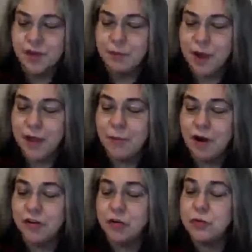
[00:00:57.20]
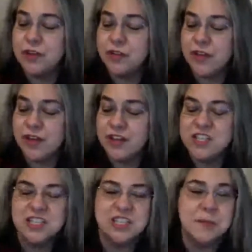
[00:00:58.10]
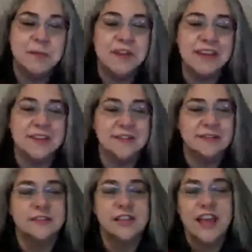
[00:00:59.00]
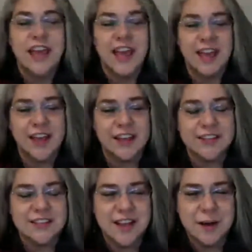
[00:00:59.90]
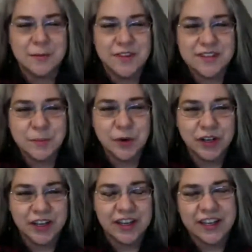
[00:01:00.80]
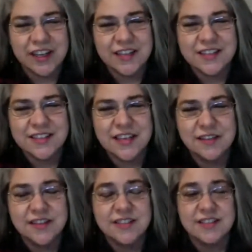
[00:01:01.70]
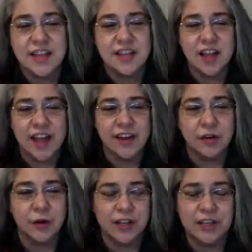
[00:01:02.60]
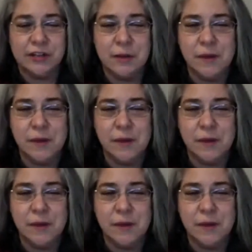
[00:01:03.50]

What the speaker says: by Margaretha Shemin. And this book is in the Sonlight curriculum. I